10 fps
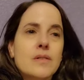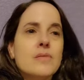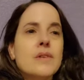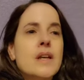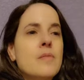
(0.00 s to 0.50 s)

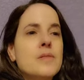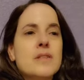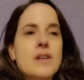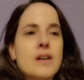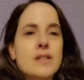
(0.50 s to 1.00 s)
we kept in
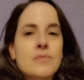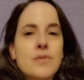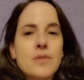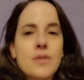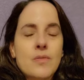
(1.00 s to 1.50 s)
touch. We
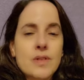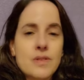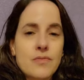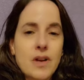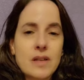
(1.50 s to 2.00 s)
were
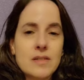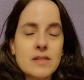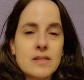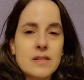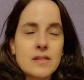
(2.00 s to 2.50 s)
always
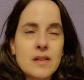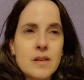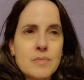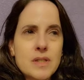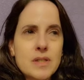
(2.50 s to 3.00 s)
friends
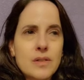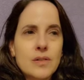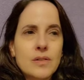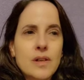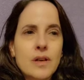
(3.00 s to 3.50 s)
up
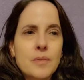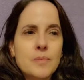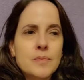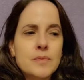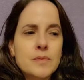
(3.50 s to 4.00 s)
until,
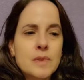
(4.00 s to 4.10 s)
um,